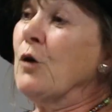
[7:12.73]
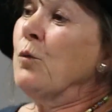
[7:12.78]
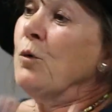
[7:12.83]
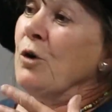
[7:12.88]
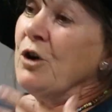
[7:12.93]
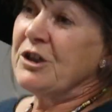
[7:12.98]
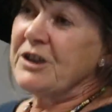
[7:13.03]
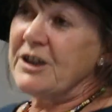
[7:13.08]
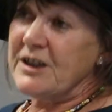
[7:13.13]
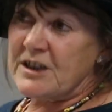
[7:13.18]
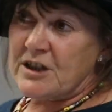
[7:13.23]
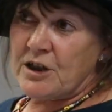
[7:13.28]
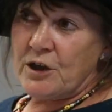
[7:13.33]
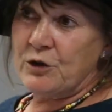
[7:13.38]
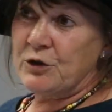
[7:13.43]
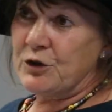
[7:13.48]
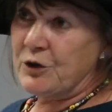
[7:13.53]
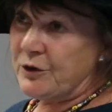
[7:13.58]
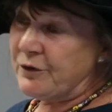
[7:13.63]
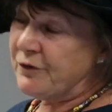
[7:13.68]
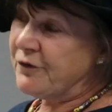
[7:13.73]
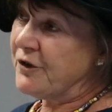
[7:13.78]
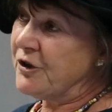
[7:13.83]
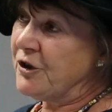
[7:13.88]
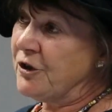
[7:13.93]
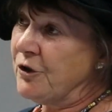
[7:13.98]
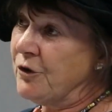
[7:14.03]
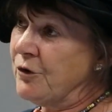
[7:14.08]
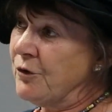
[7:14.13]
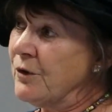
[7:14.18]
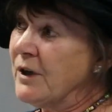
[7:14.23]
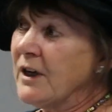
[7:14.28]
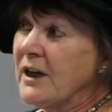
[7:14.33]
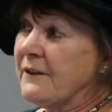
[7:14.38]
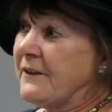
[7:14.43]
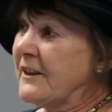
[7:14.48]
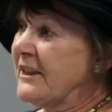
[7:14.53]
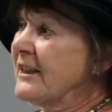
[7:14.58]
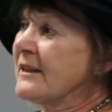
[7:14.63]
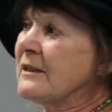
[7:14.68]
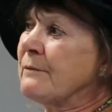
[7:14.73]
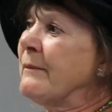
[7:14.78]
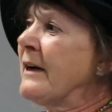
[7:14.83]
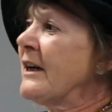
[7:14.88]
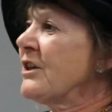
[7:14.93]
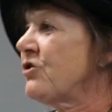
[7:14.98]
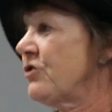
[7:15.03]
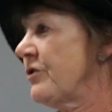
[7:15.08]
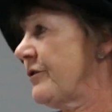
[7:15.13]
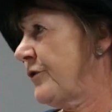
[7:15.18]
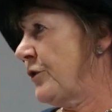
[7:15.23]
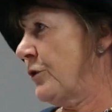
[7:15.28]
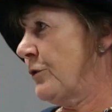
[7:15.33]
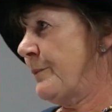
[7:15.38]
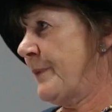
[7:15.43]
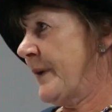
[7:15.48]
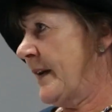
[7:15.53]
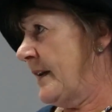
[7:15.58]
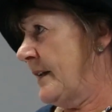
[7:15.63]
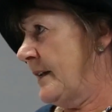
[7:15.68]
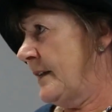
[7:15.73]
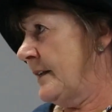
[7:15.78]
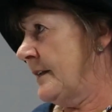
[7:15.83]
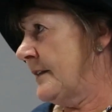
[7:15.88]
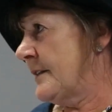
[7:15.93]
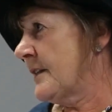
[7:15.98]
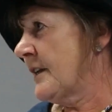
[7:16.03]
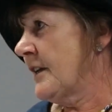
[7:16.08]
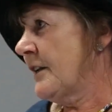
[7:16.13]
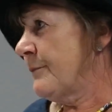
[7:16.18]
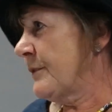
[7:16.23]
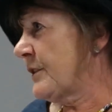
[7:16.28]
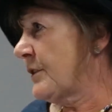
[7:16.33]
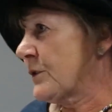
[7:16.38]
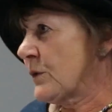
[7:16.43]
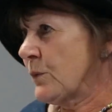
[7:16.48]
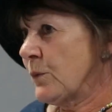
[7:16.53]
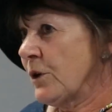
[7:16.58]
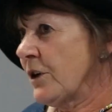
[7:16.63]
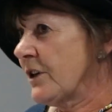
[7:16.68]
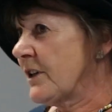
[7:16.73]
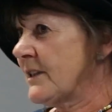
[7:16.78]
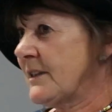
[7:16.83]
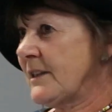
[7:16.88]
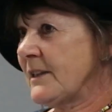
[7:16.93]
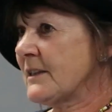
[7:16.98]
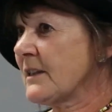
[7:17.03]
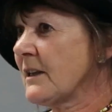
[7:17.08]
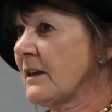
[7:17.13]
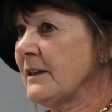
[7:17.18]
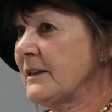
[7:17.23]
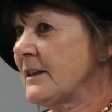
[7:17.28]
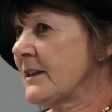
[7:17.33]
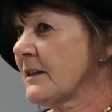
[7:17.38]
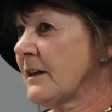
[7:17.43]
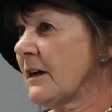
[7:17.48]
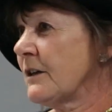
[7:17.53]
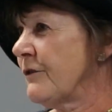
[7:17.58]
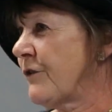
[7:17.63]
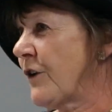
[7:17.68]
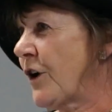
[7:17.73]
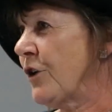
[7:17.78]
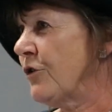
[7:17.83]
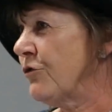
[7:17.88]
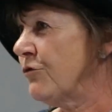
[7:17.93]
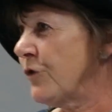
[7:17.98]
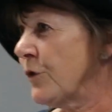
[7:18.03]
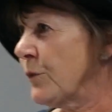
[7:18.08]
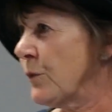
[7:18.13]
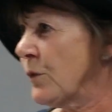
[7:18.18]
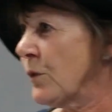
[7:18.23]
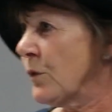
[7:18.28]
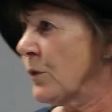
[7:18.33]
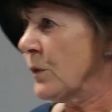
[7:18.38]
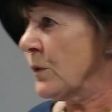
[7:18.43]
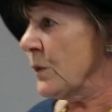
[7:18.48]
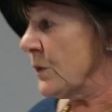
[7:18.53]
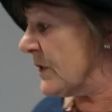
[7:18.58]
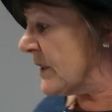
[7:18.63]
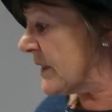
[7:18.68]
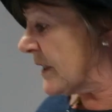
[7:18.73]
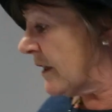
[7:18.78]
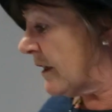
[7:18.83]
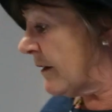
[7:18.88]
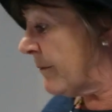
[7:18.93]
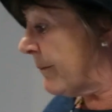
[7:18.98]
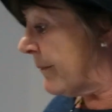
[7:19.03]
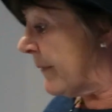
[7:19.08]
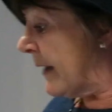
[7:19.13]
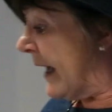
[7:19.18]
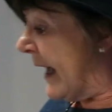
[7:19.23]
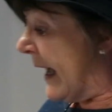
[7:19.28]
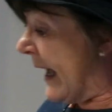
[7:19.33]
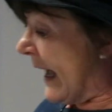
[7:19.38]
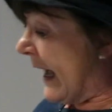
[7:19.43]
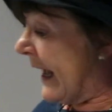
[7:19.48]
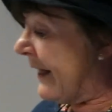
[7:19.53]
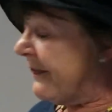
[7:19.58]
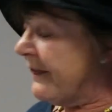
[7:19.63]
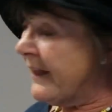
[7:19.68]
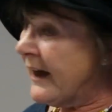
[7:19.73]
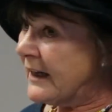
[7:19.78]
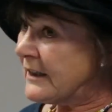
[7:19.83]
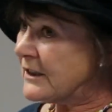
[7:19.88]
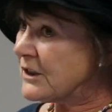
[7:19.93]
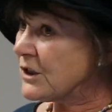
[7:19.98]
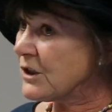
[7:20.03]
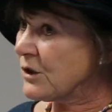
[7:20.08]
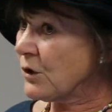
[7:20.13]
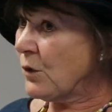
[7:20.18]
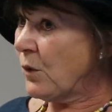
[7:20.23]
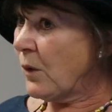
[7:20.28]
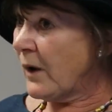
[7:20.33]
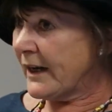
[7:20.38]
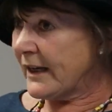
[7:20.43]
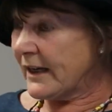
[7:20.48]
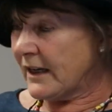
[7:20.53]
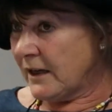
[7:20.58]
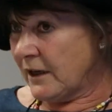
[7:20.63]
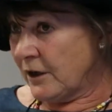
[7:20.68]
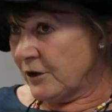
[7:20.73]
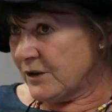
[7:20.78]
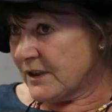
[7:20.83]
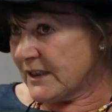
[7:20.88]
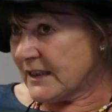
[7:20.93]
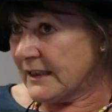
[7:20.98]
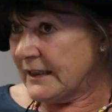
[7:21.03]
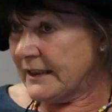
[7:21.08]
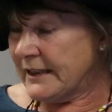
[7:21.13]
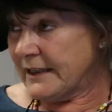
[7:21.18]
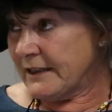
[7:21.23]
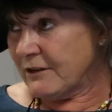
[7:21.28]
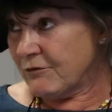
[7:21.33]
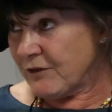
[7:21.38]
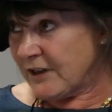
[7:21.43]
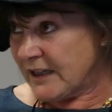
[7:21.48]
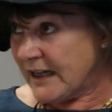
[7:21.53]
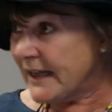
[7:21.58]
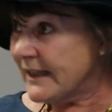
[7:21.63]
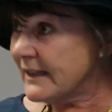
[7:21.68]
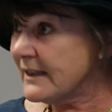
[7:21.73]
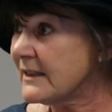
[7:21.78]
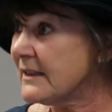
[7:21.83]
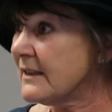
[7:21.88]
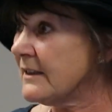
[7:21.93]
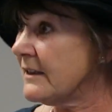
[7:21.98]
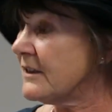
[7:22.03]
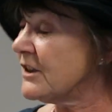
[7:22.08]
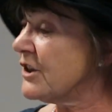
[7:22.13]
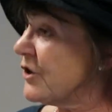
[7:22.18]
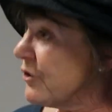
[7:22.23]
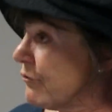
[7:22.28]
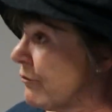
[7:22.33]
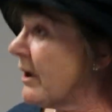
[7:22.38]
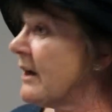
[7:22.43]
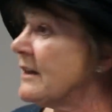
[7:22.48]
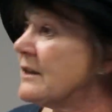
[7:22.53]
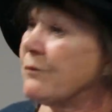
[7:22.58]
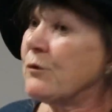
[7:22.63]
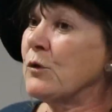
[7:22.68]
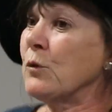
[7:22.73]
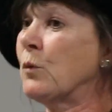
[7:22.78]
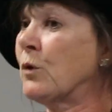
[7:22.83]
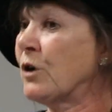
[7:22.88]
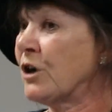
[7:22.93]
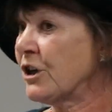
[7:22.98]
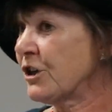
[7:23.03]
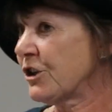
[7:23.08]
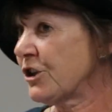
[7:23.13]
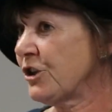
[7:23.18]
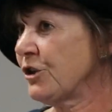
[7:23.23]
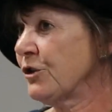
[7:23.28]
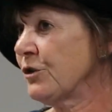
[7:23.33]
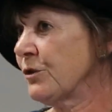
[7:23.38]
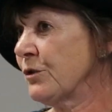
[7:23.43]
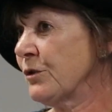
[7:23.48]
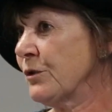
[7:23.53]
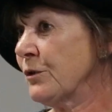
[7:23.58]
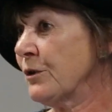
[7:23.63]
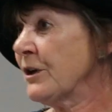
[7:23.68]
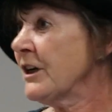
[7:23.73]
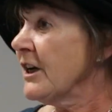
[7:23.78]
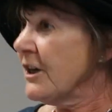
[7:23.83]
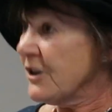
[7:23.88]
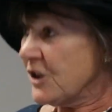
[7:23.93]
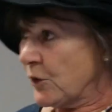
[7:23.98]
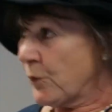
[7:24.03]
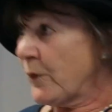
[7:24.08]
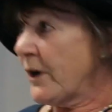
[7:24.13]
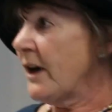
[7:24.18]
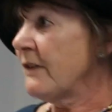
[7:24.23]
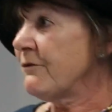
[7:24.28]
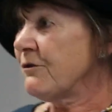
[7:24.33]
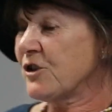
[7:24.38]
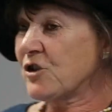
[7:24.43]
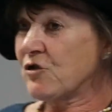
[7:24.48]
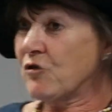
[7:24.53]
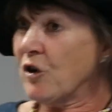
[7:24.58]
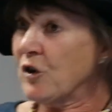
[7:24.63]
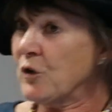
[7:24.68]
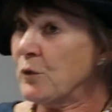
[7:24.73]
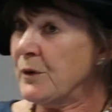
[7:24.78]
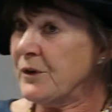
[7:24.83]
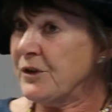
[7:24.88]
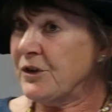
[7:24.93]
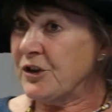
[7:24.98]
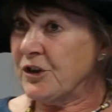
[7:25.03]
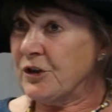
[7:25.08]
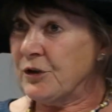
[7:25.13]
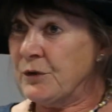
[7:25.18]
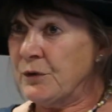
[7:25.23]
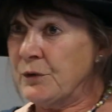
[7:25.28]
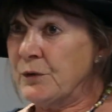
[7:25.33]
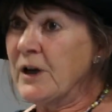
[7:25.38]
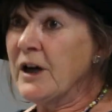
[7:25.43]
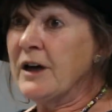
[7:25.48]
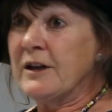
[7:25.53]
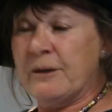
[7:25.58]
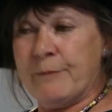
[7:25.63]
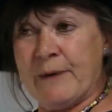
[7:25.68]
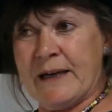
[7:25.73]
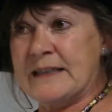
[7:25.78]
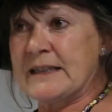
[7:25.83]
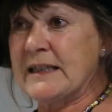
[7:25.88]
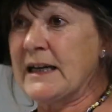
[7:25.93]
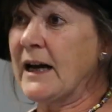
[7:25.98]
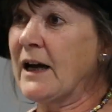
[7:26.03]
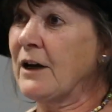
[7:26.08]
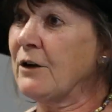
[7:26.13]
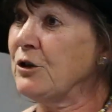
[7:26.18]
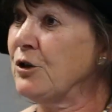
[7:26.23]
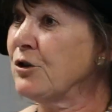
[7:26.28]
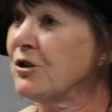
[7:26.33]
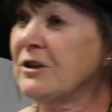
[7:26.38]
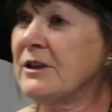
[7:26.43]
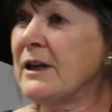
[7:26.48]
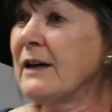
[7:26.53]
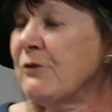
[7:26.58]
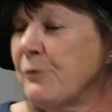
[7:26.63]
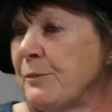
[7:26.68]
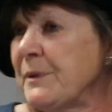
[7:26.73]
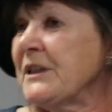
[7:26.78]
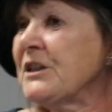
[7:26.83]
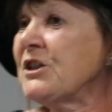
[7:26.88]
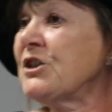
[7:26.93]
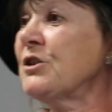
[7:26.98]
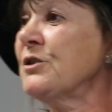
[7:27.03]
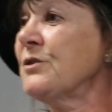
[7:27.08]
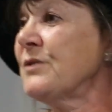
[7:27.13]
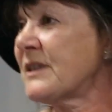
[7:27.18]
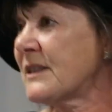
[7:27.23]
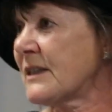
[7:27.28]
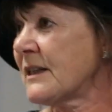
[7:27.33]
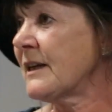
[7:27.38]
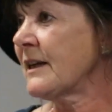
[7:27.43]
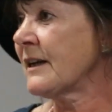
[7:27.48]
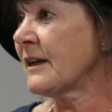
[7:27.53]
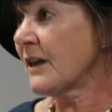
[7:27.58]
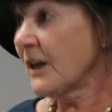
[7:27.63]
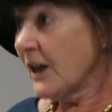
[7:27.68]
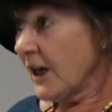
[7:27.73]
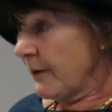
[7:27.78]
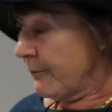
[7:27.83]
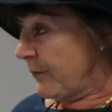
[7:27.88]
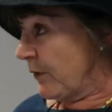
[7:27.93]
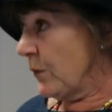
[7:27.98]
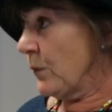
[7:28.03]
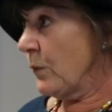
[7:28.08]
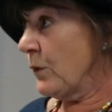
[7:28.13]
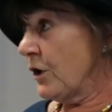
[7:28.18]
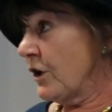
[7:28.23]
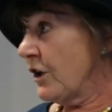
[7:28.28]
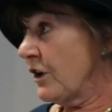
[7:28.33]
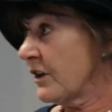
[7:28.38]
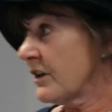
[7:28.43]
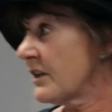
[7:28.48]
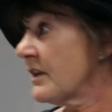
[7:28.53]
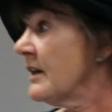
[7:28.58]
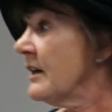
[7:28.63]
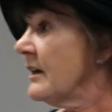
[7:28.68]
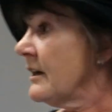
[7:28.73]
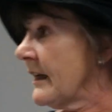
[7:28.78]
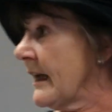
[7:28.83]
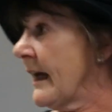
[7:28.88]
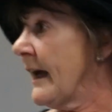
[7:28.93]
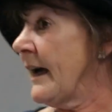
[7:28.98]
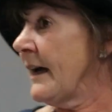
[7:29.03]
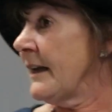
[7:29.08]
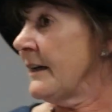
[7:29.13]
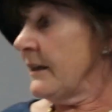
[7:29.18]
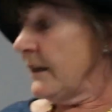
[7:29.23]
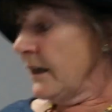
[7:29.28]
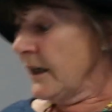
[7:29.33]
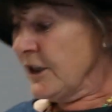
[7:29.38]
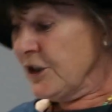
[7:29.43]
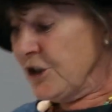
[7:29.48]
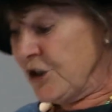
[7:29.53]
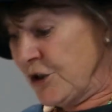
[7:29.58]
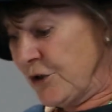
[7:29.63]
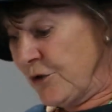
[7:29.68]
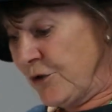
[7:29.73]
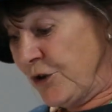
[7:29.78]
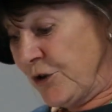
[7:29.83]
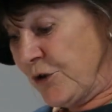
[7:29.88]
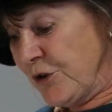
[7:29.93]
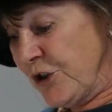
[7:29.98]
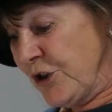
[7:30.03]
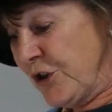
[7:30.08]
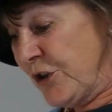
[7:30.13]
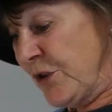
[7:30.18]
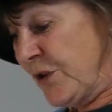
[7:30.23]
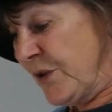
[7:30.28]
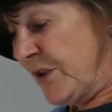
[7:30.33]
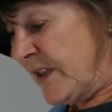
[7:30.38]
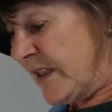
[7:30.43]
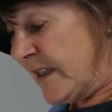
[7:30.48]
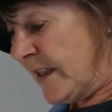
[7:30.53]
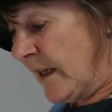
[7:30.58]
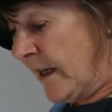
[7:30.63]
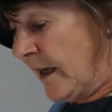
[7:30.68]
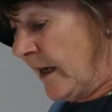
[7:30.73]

Work is so good for you that it doesn't matter if you're paid, because work is a kind of own reward. And that's quite closely related to the rise of the work cure. So whatever's wrong with you, no matter how, you can never be too sick, but work can do you good.